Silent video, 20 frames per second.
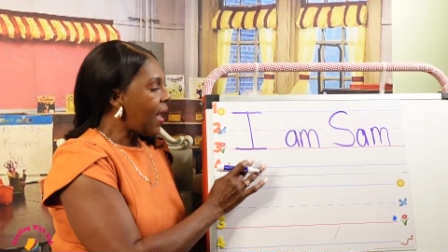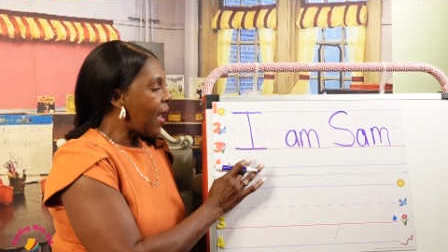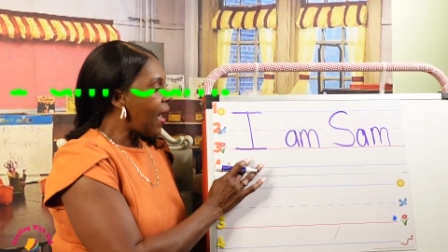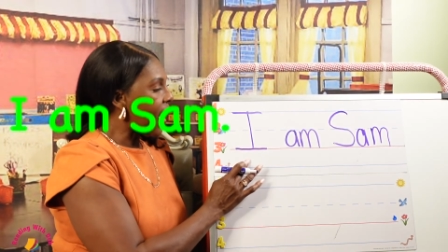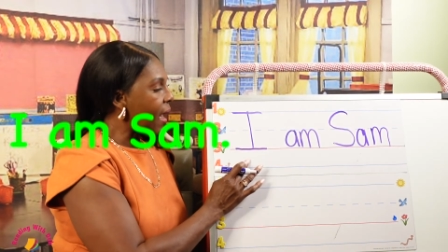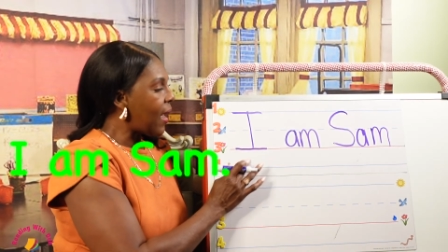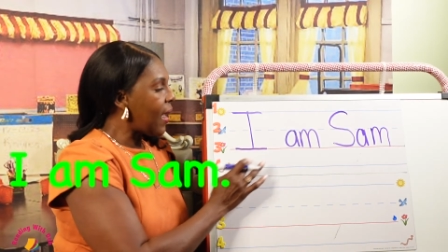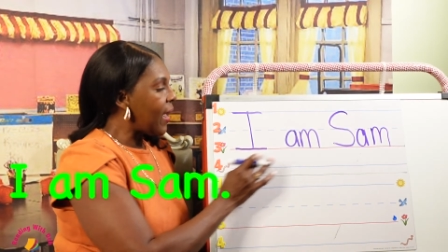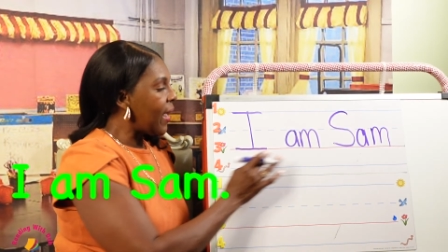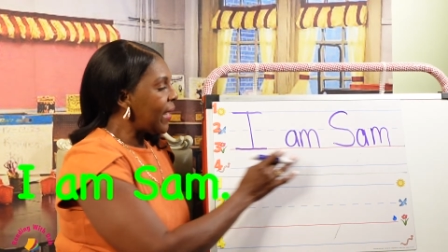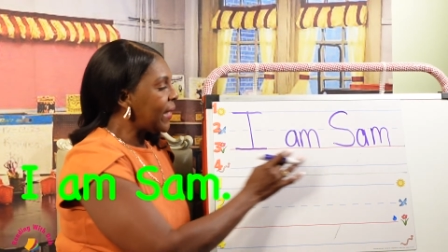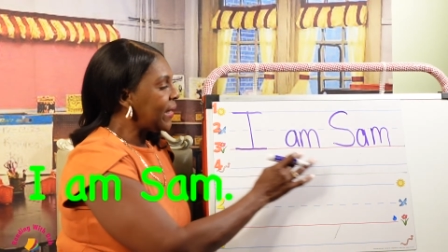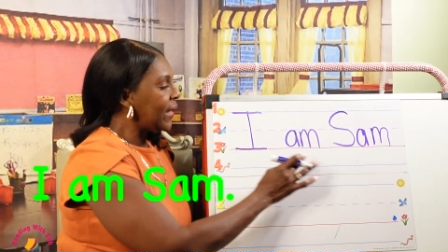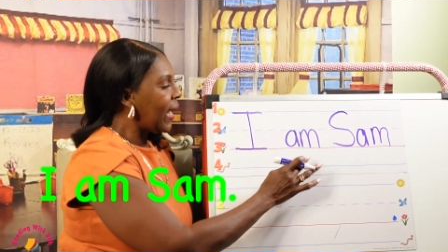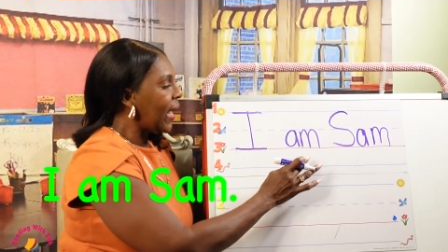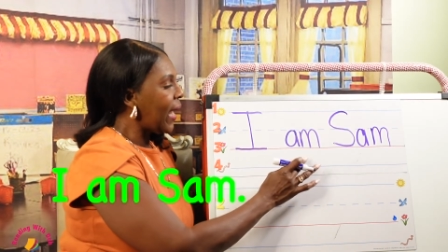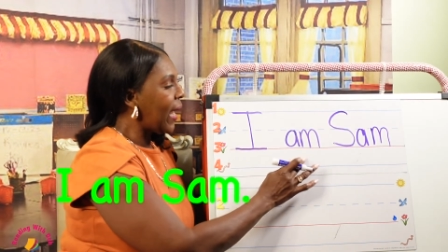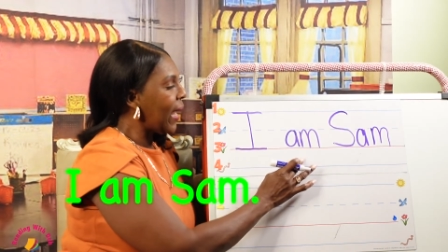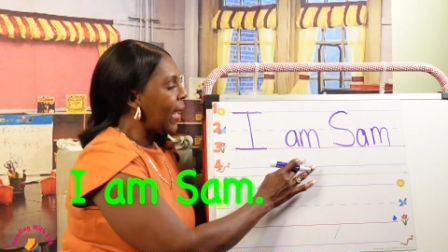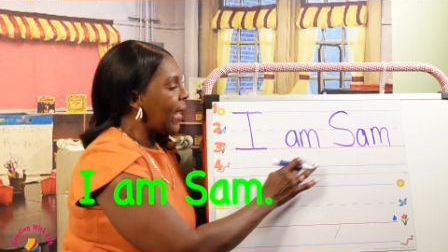I
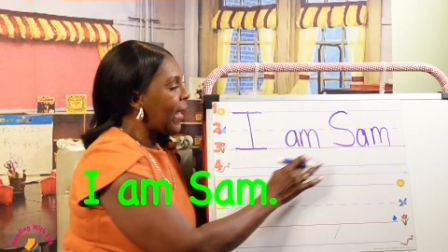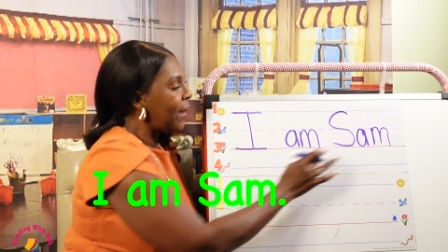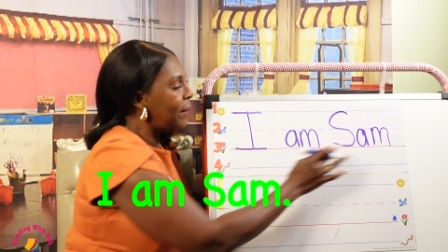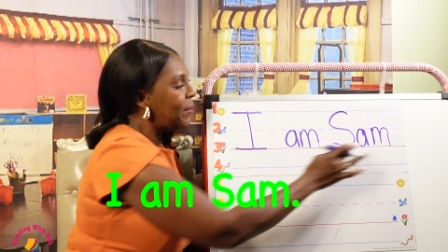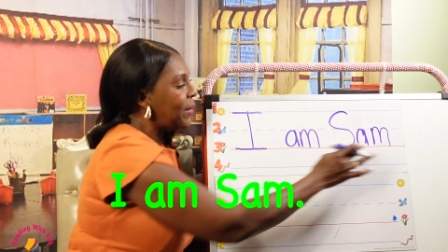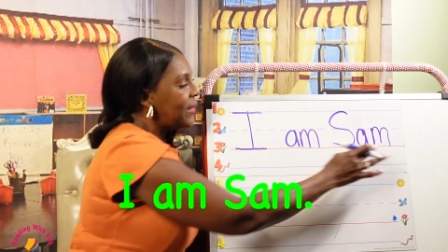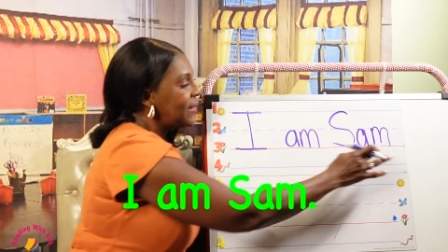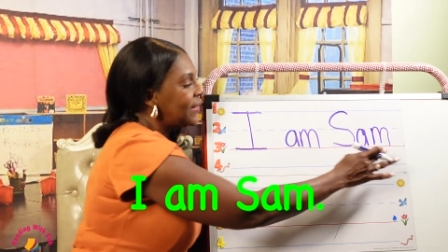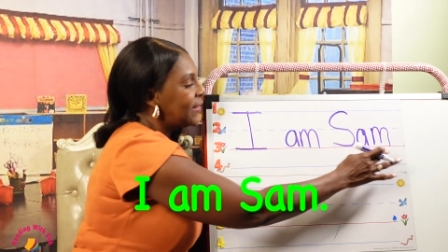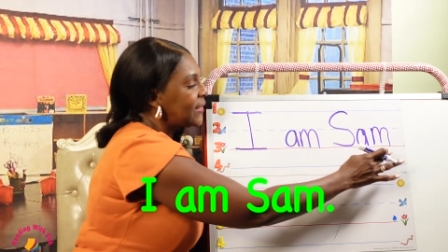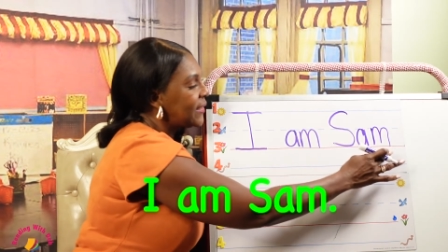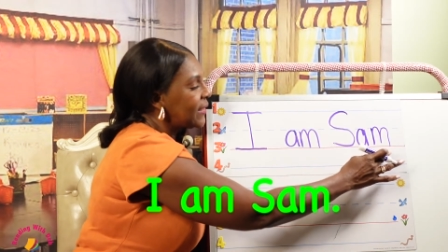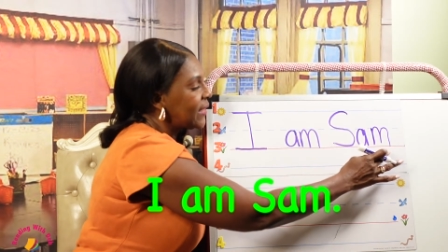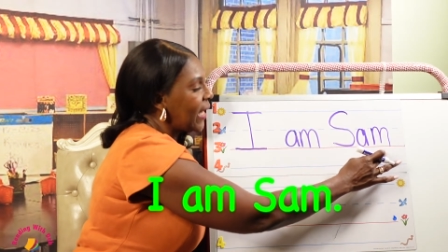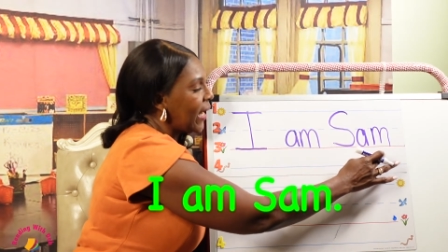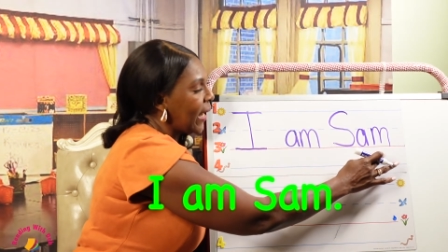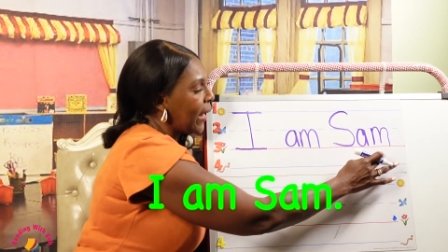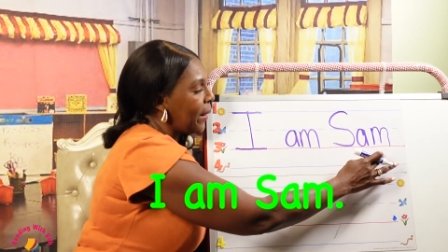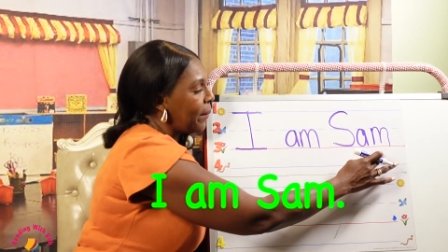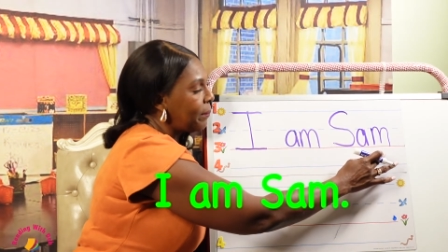am
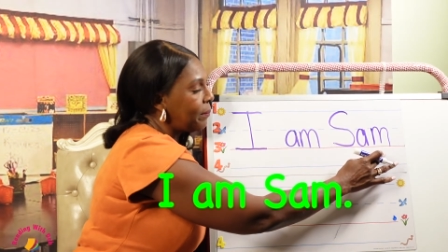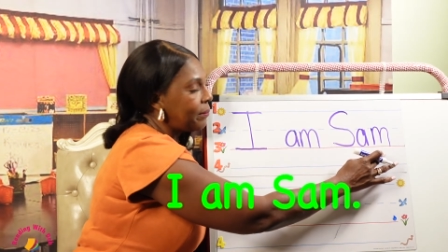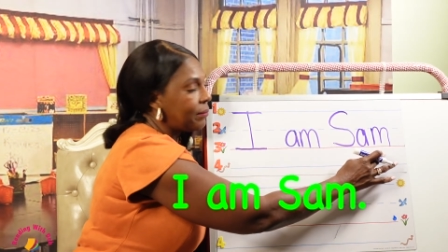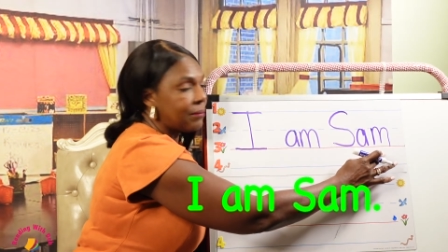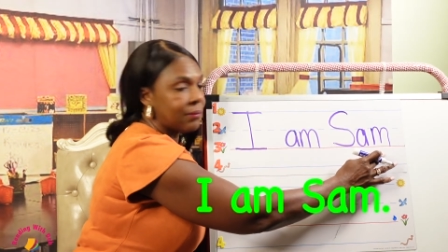Sam.